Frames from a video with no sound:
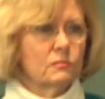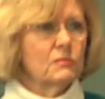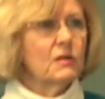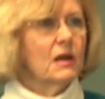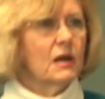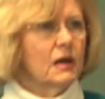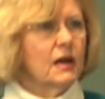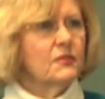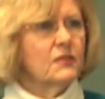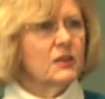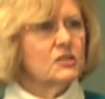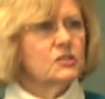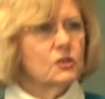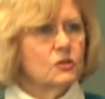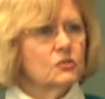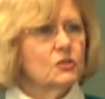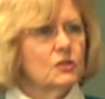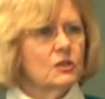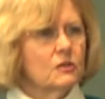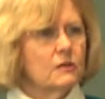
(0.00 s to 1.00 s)
Yeah, I think so
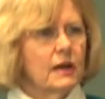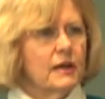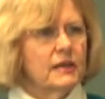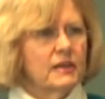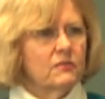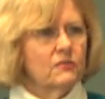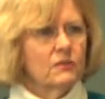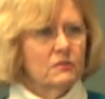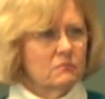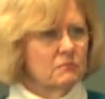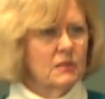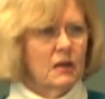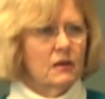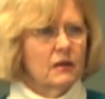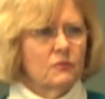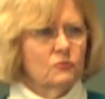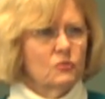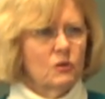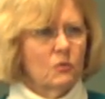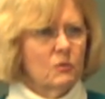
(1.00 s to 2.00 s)
too. I never, I don't
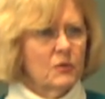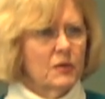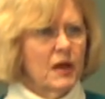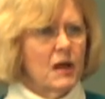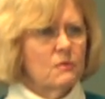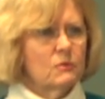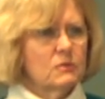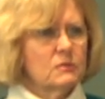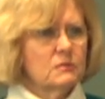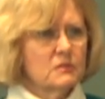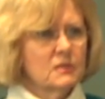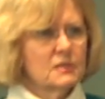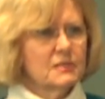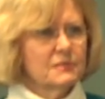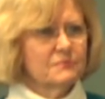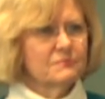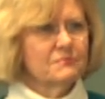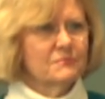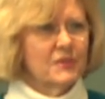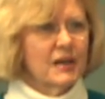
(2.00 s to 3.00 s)
have trouble with that one.
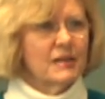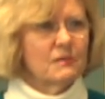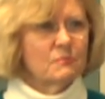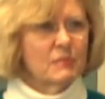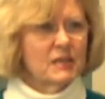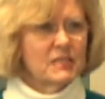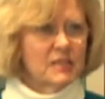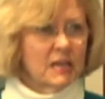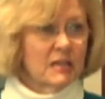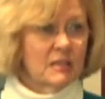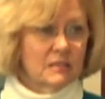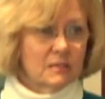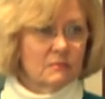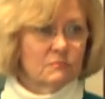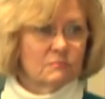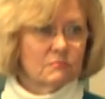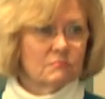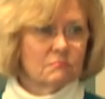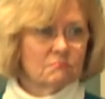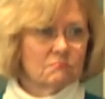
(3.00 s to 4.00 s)
Right? Makes sense?
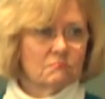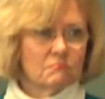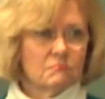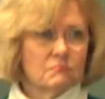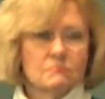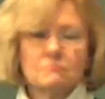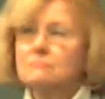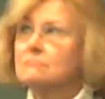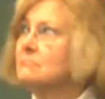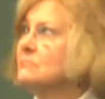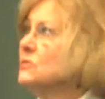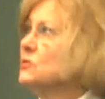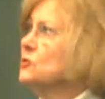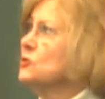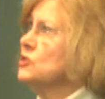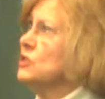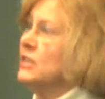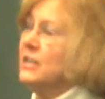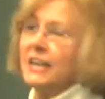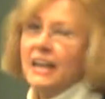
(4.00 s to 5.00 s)
Mm-hmm. Do you
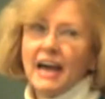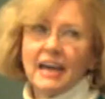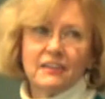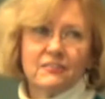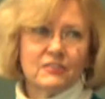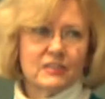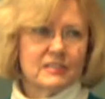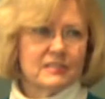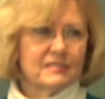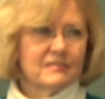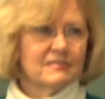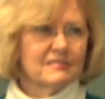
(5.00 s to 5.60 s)
see a lot of it?